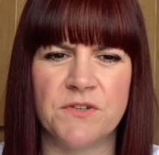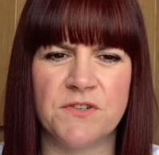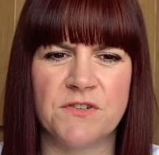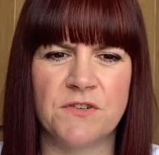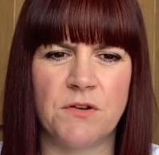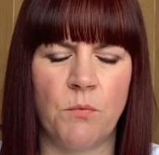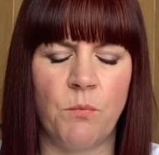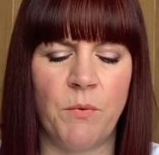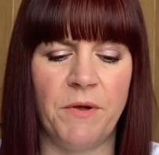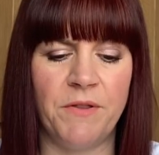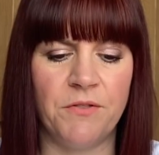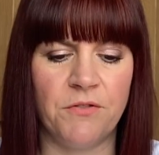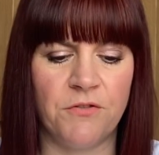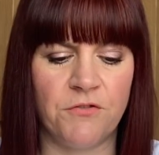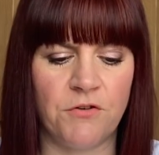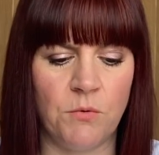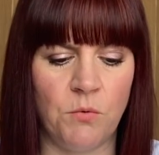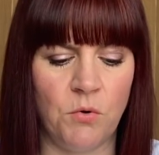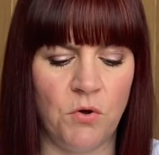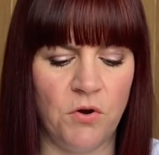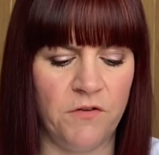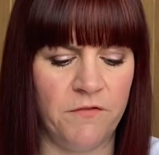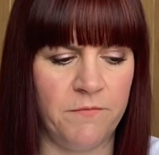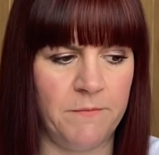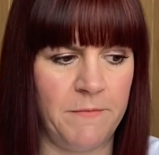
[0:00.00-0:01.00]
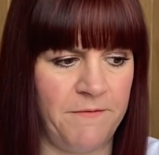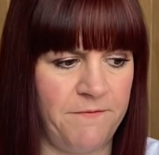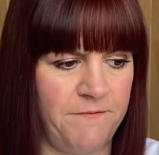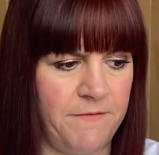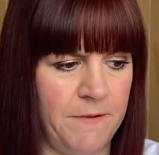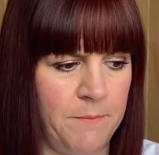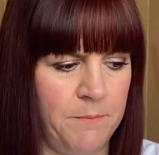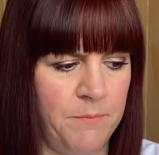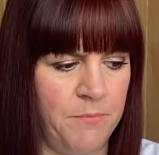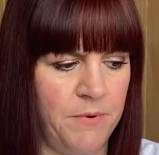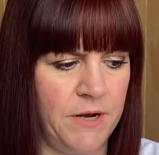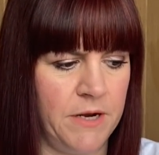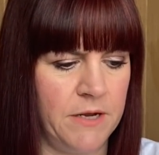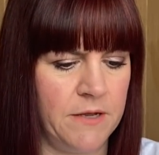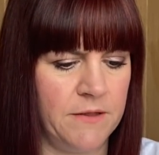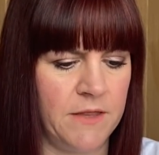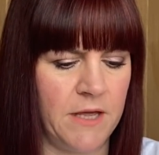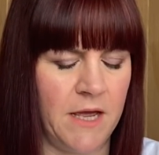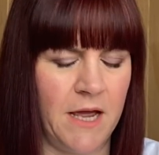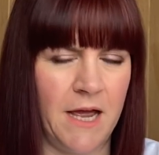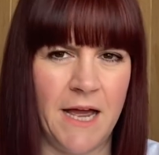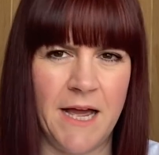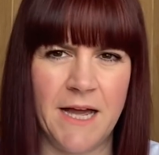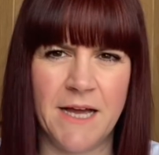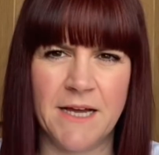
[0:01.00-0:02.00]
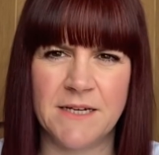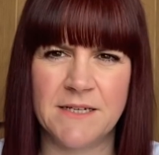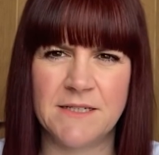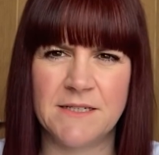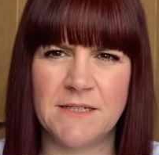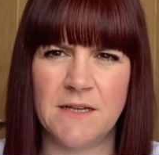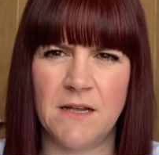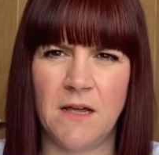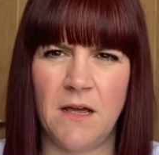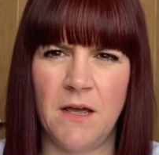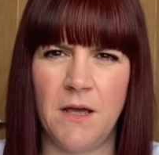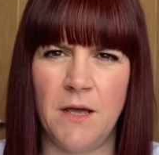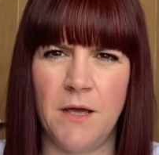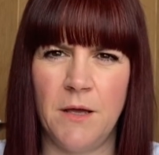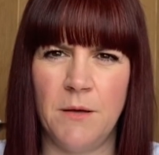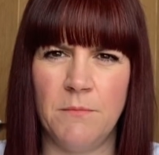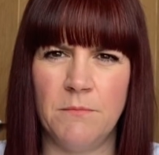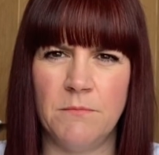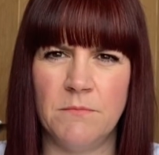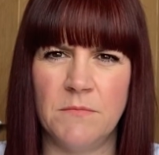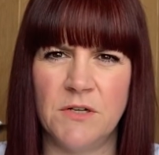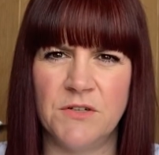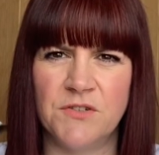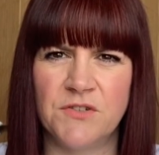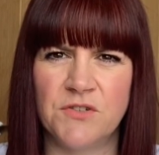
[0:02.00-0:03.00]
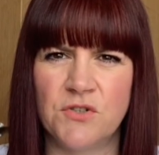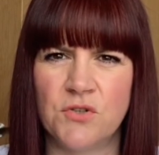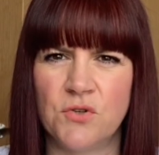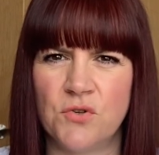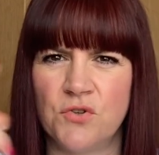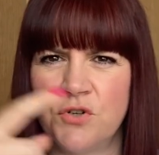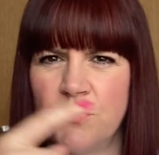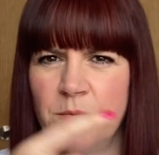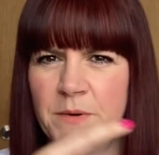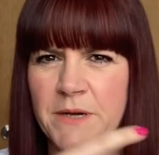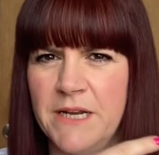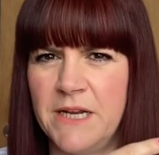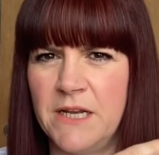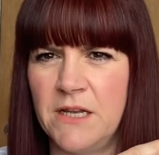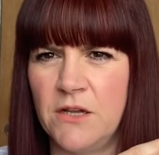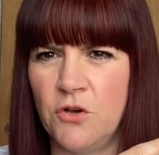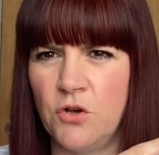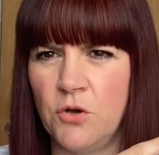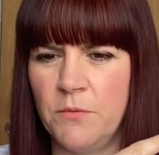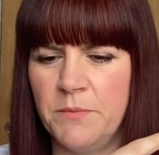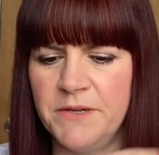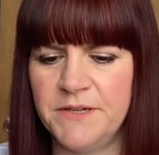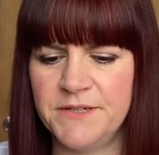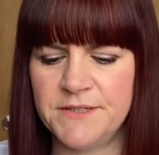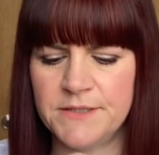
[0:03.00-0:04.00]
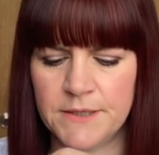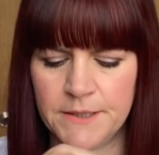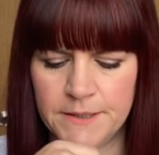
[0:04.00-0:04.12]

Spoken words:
So I went through all of my fabric that I had stored away in the cupboard